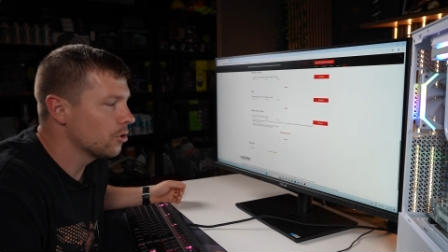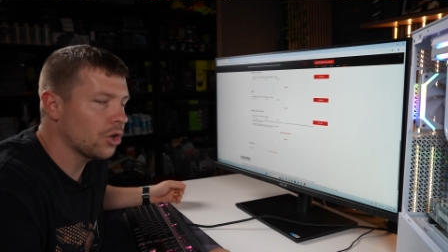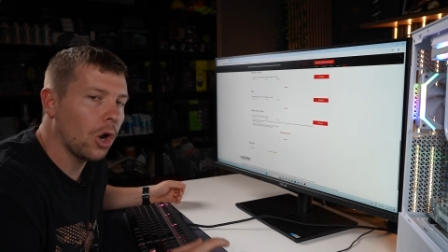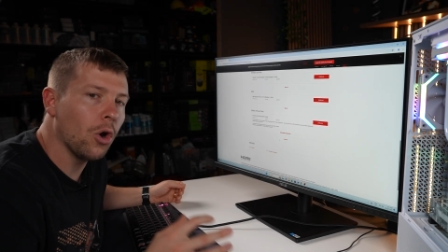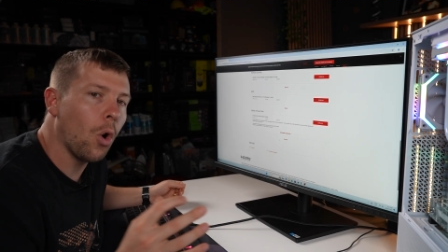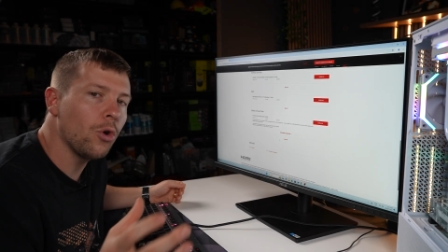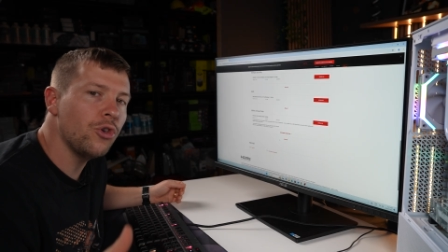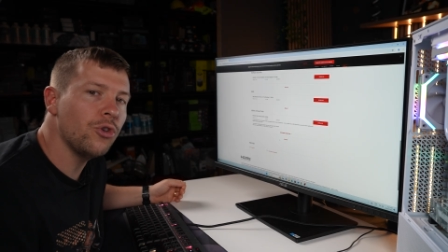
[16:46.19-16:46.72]
So
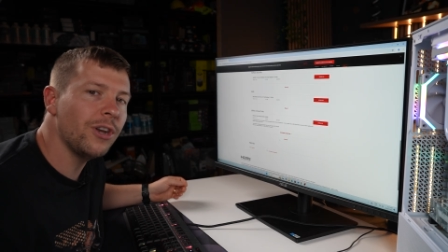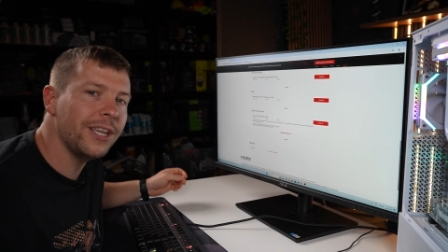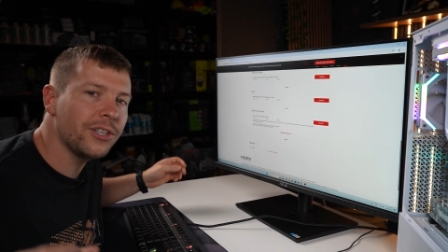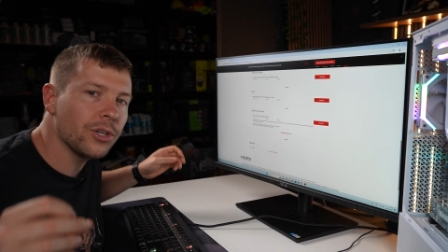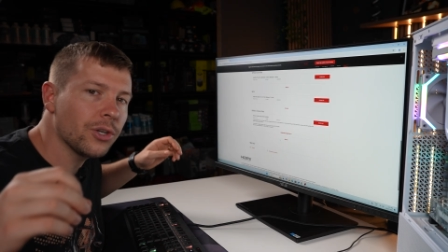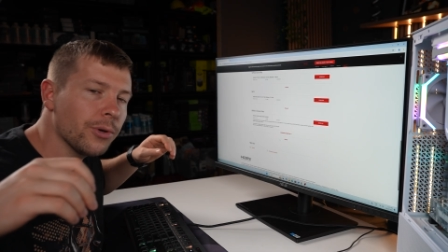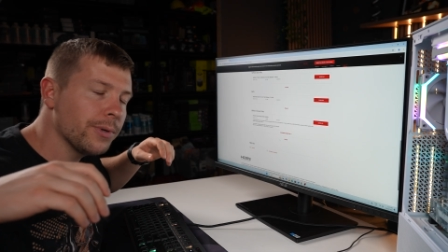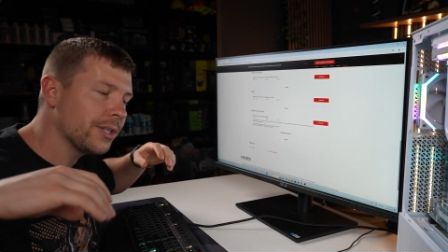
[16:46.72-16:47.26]
all you need
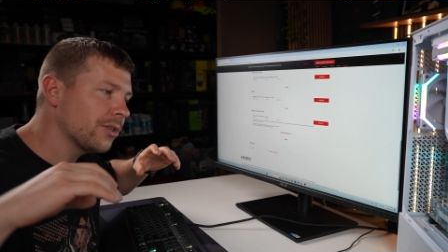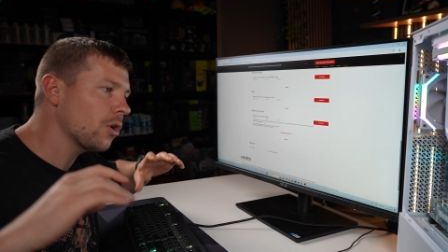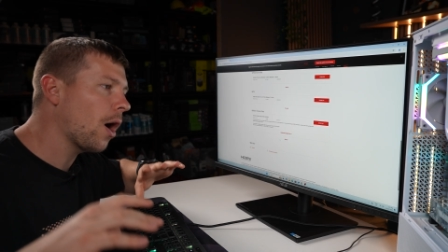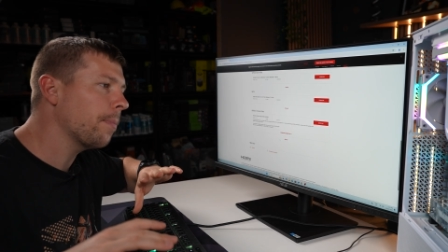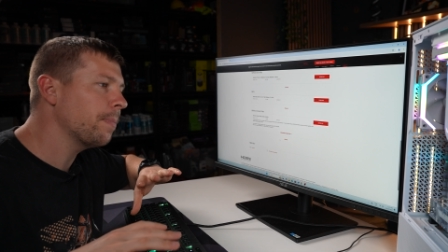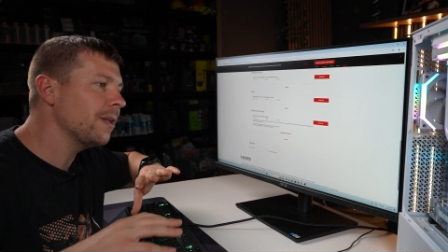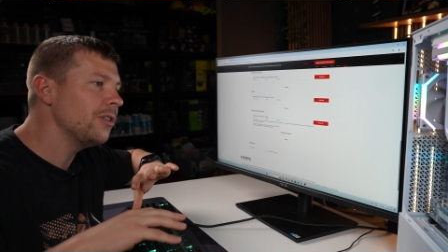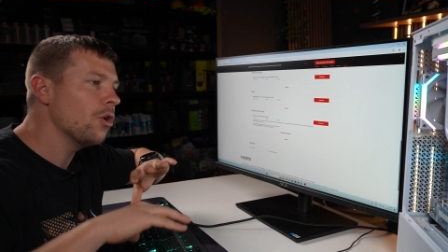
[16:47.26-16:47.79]
to do is
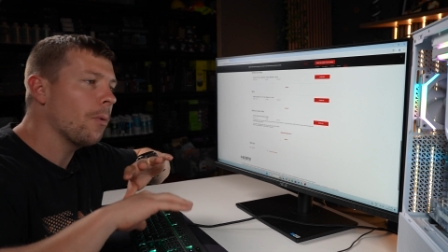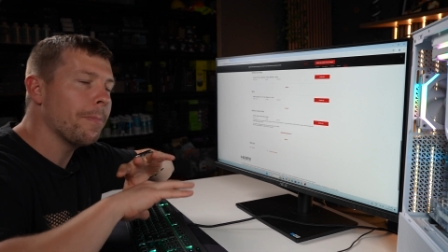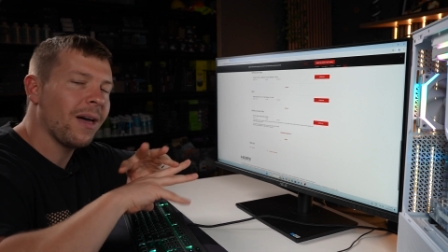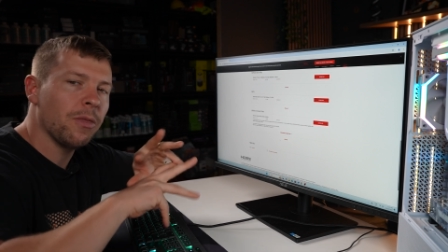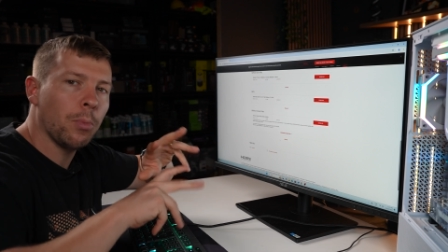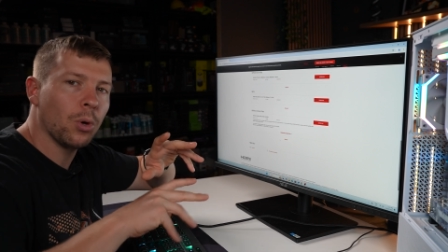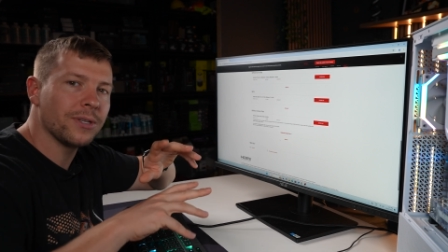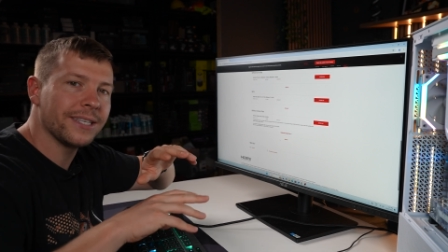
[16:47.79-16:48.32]
type in your
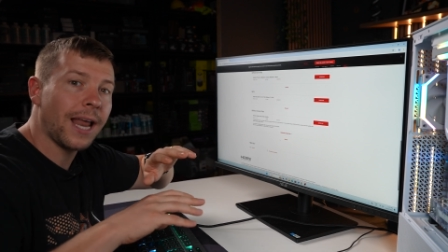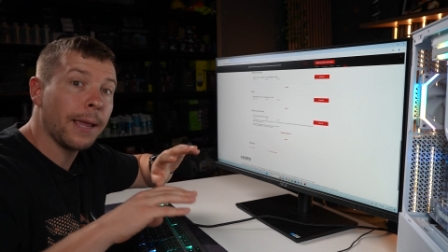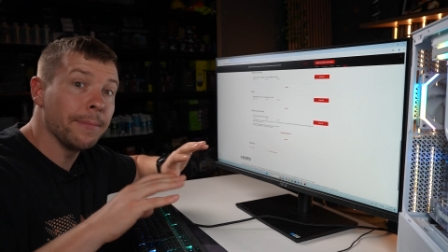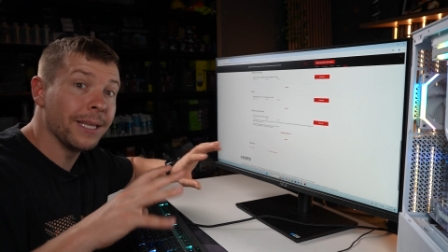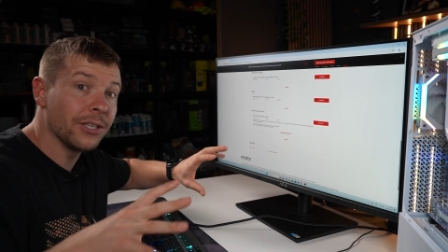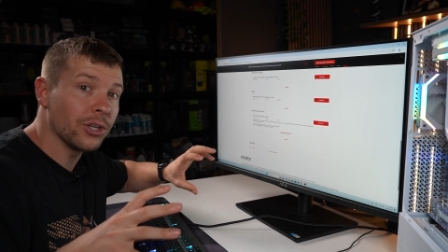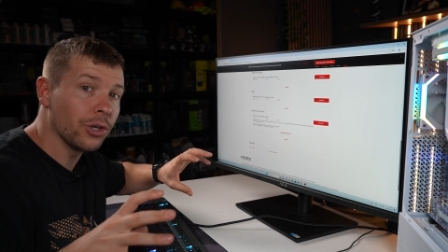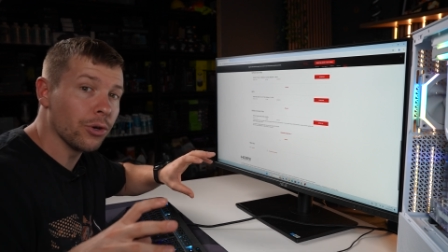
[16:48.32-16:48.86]
motherboard's name
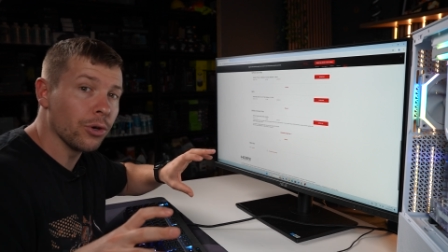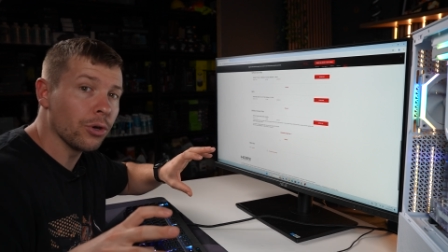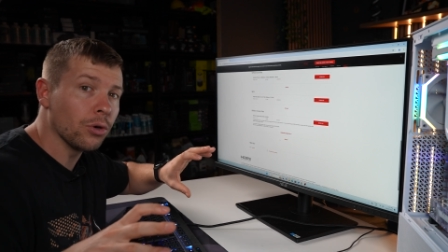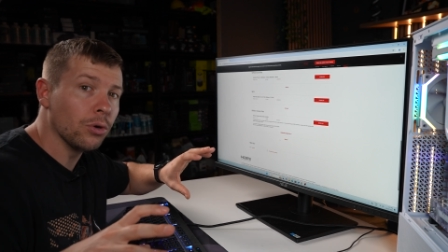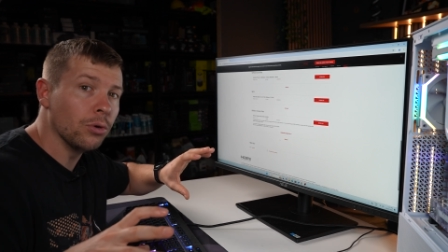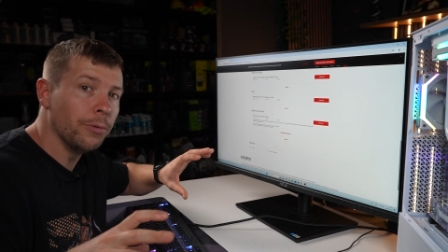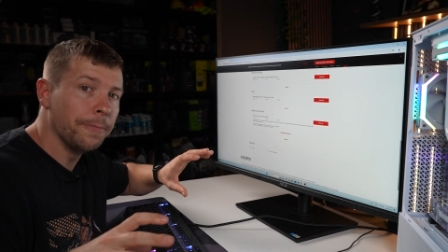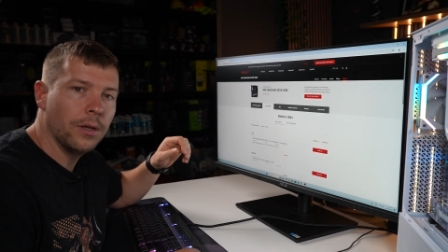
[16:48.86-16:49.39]
into
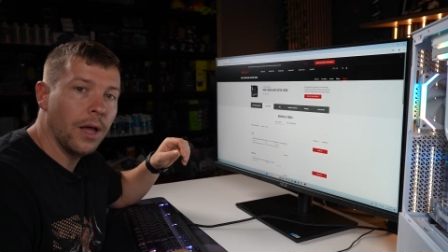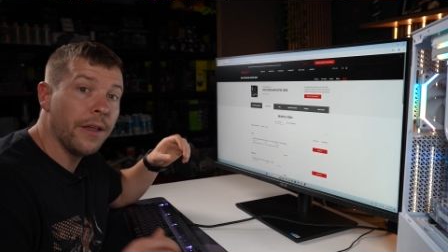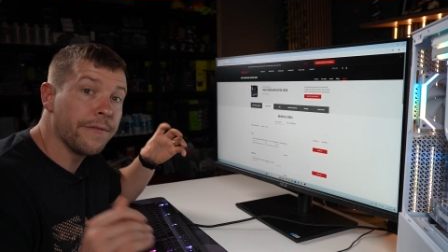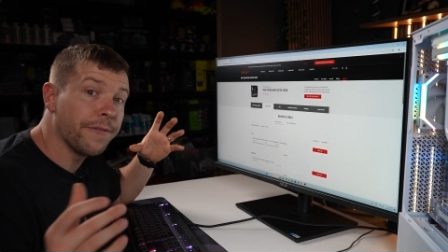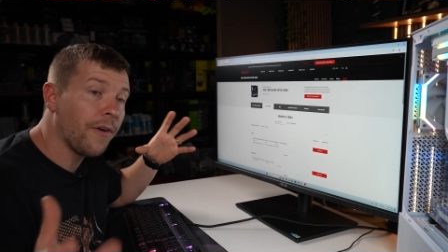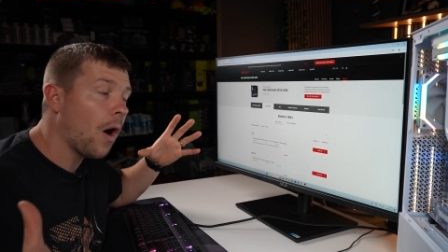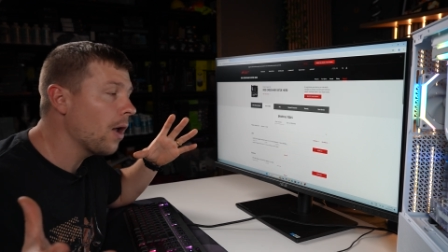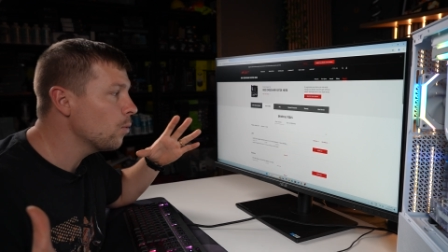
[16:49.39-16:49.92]
Google and
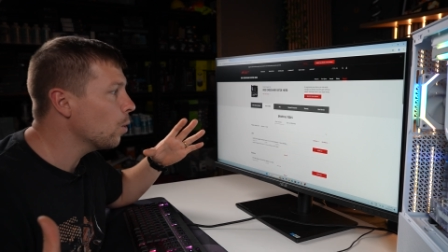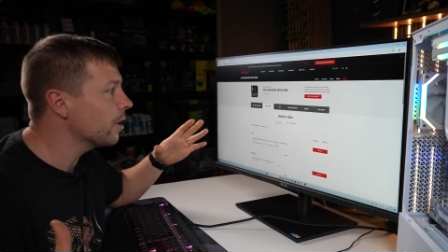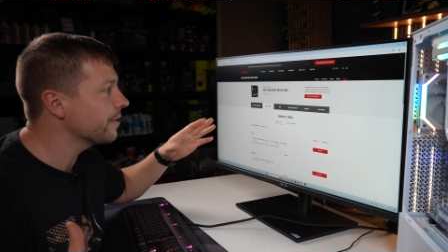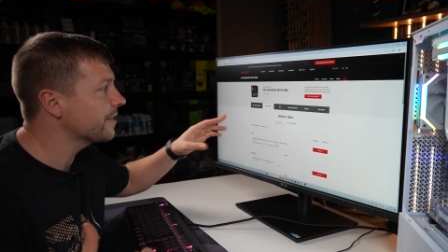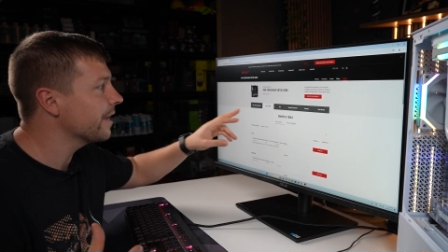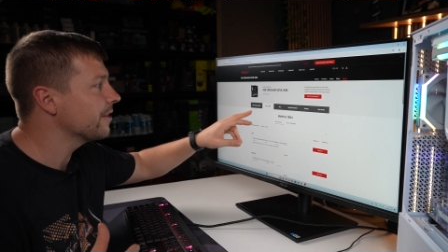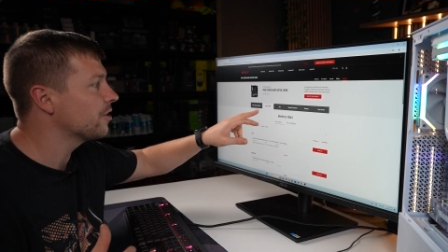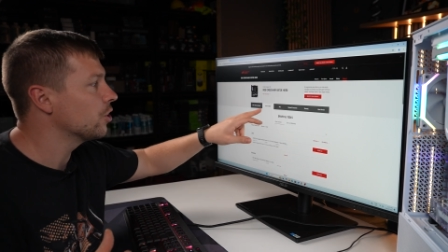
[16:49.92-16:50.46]
find where it
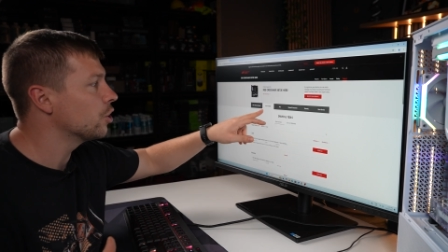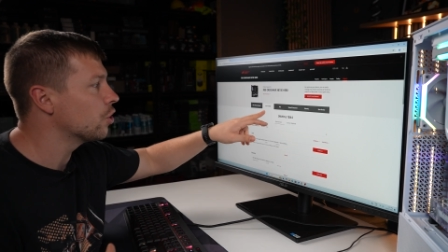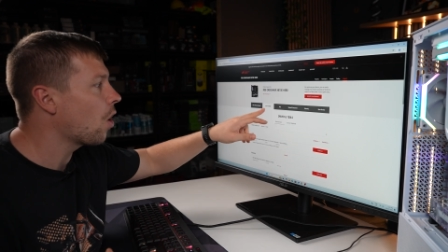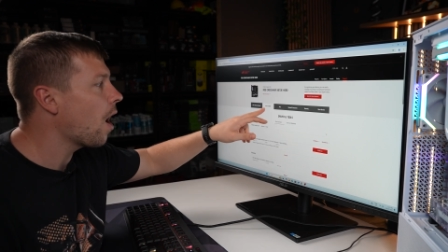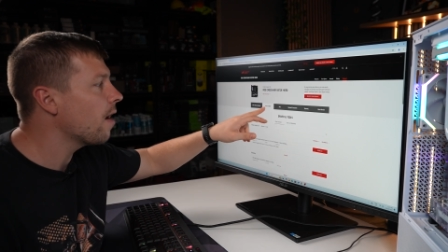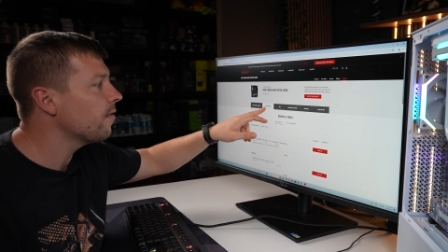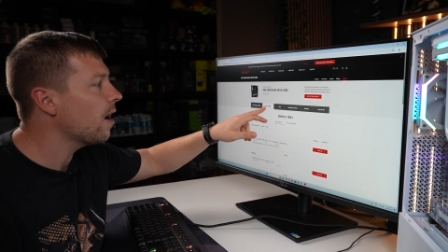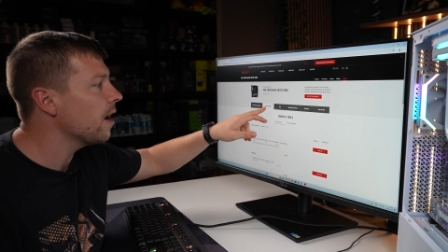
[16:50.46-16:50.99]
says
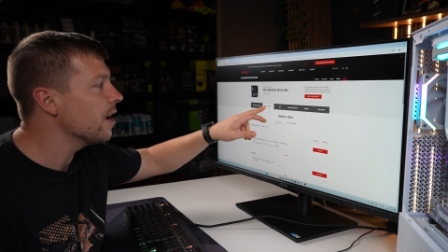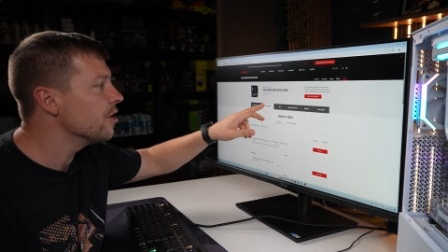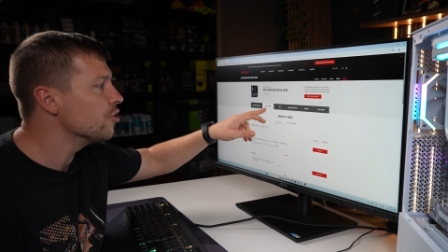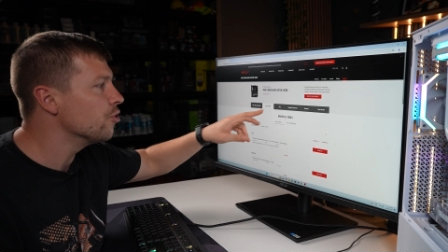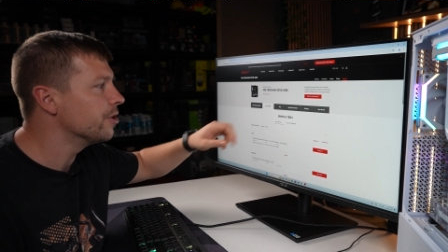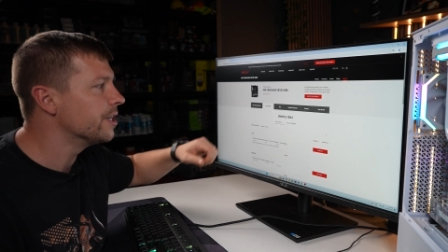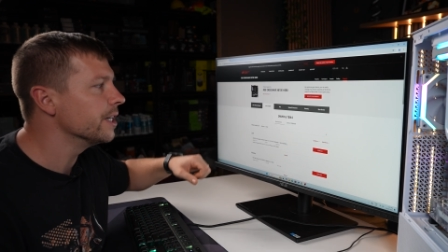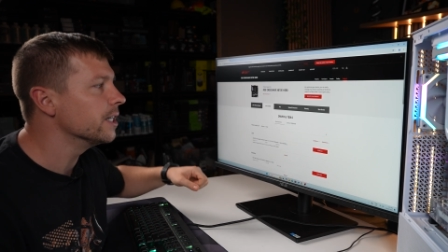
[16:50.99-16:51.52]
driver and
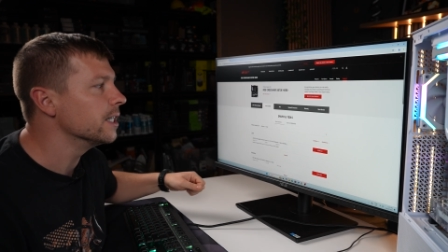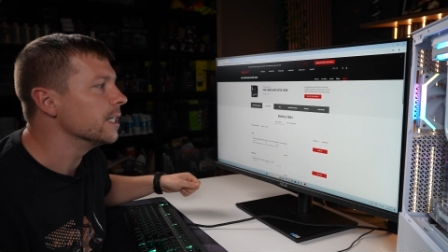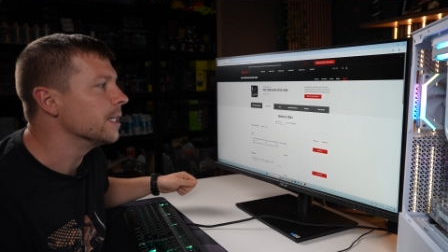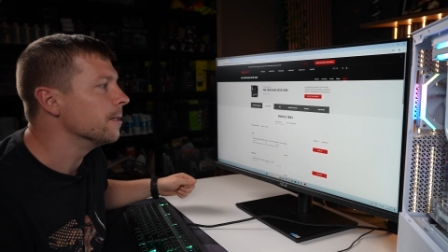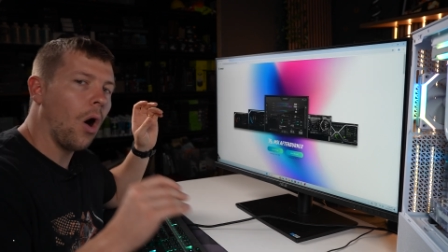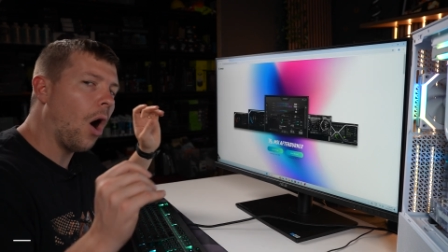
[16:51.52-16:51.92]
utility.